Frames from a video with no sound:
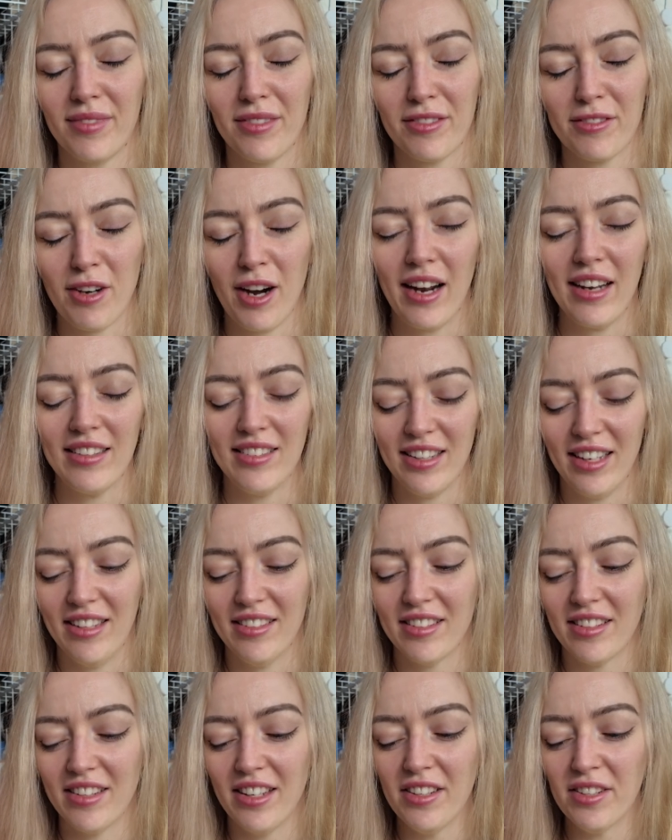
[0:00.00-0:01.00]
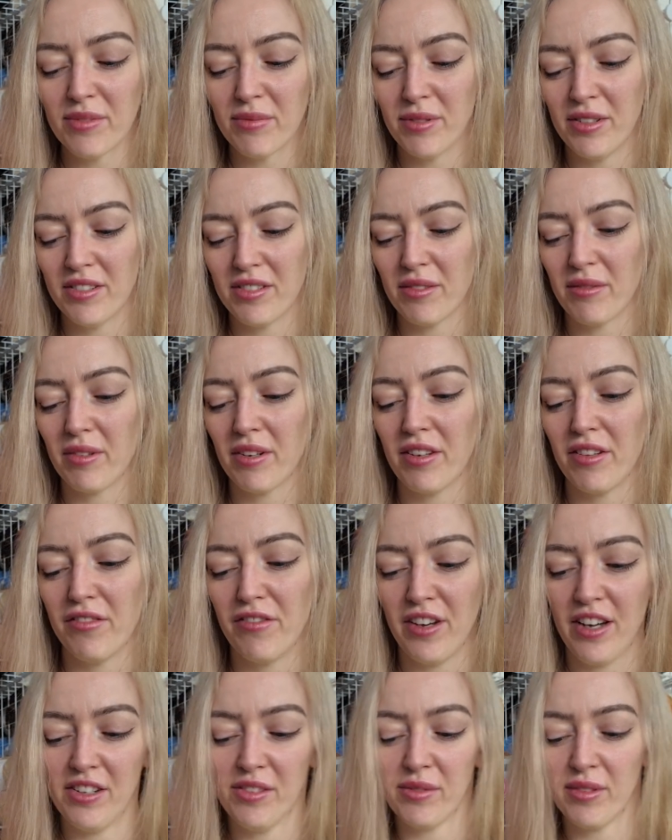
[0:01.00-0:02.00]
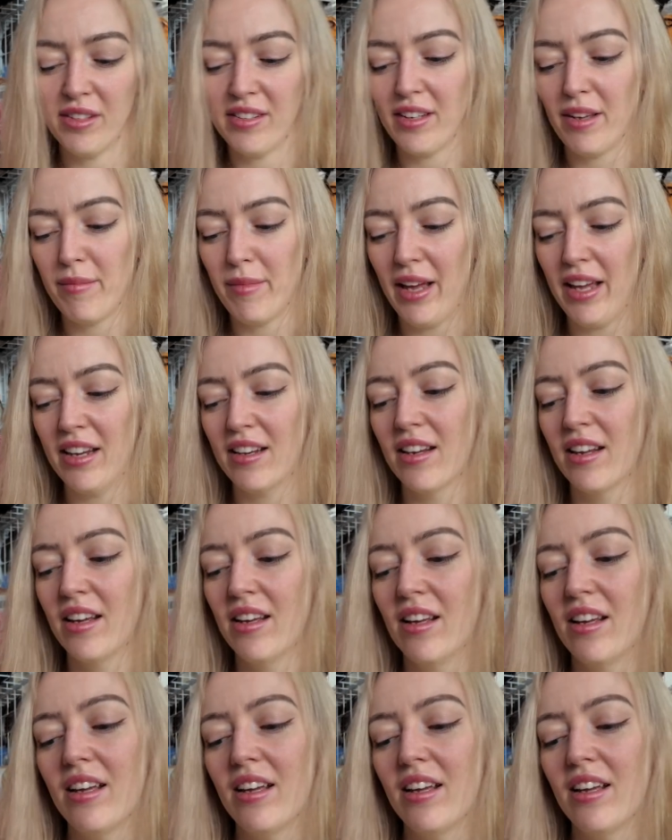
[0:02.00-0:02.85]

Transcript: I've cracked it. So this was one of the first ones I made.